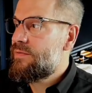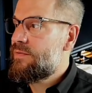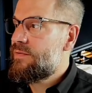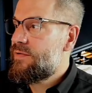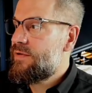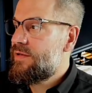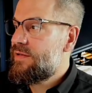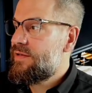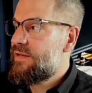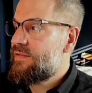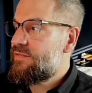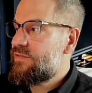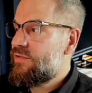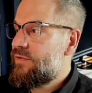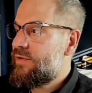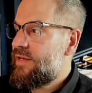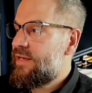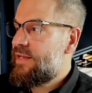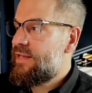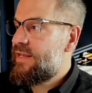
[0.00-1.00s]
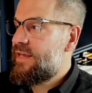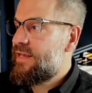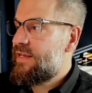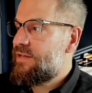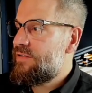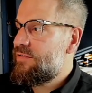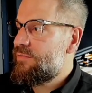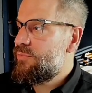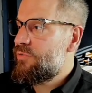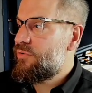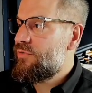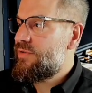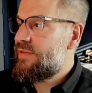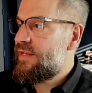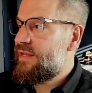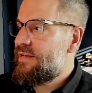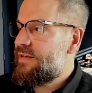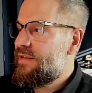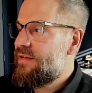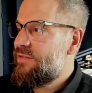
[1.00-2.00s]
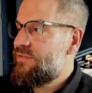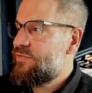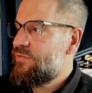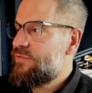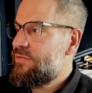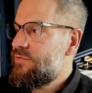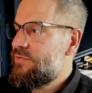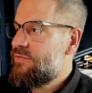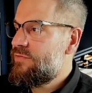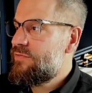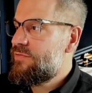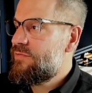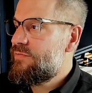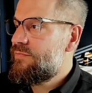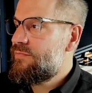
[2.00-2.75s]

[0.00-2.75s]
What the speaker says: All right, let's go ahead and deploy that data source.